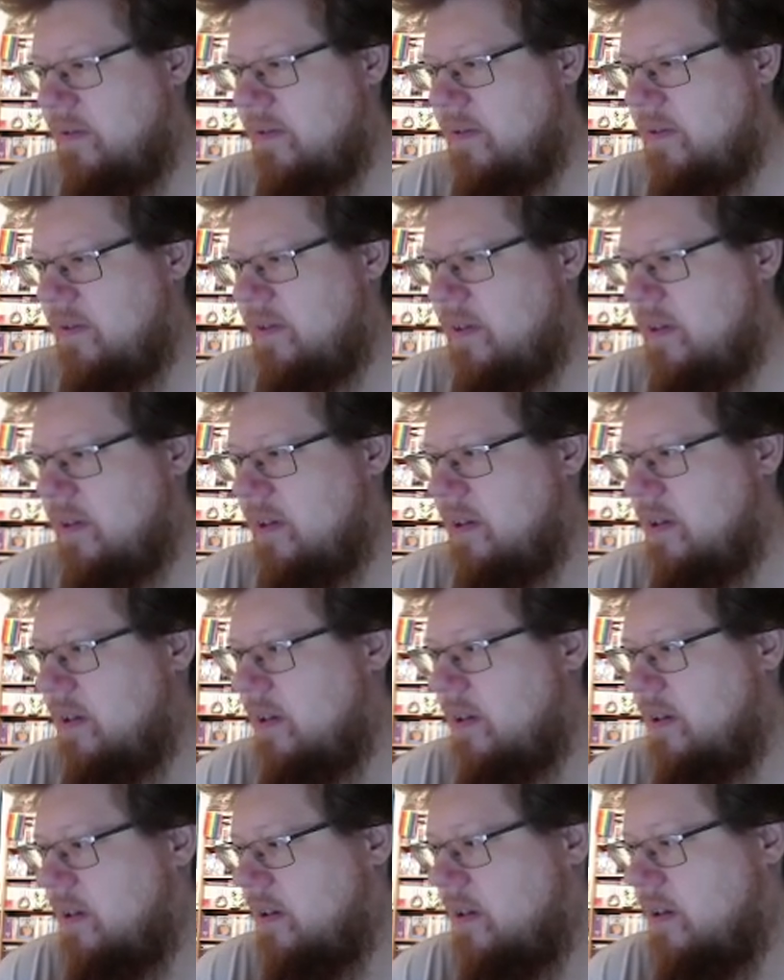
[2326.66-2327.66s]

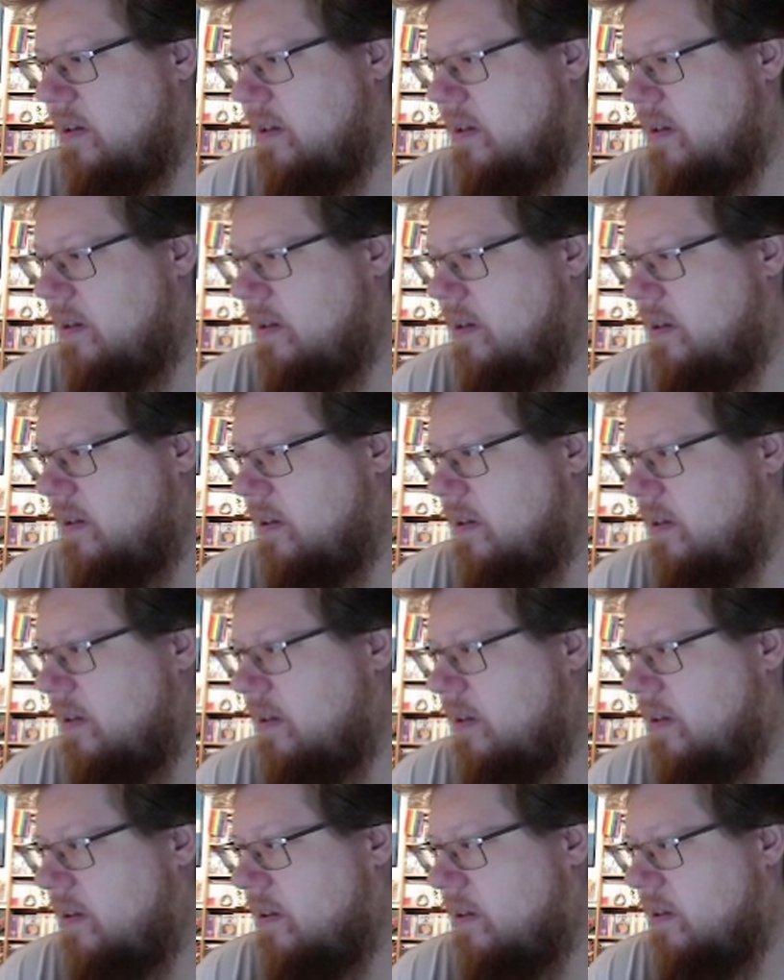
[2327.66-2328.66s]

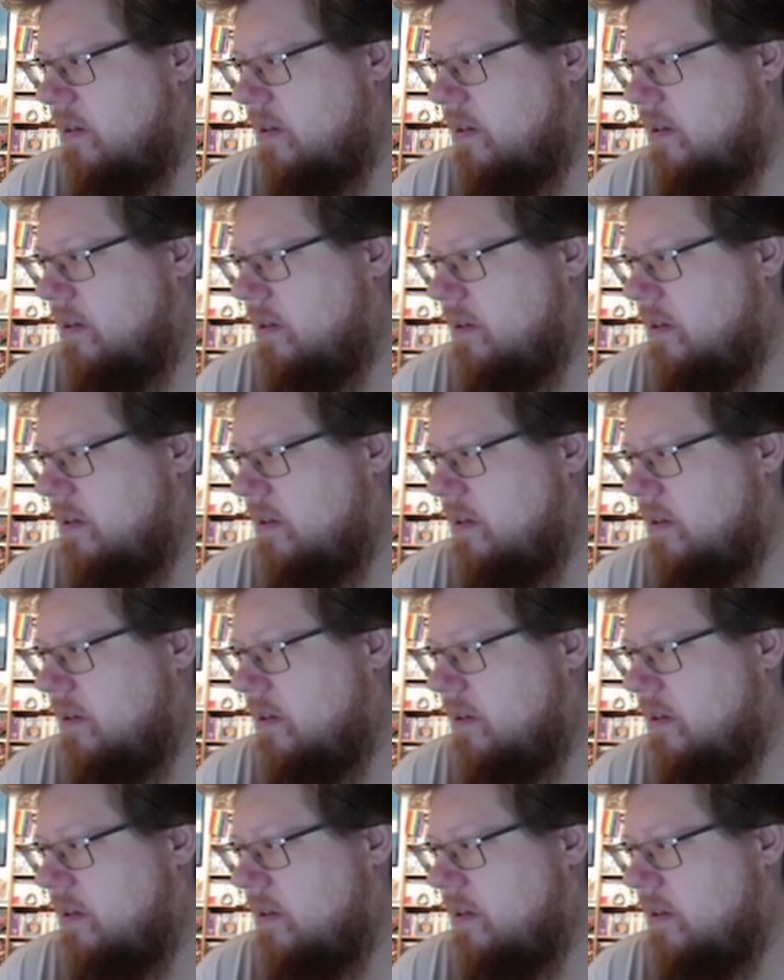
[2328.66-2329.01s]
No one is speaking in this clip.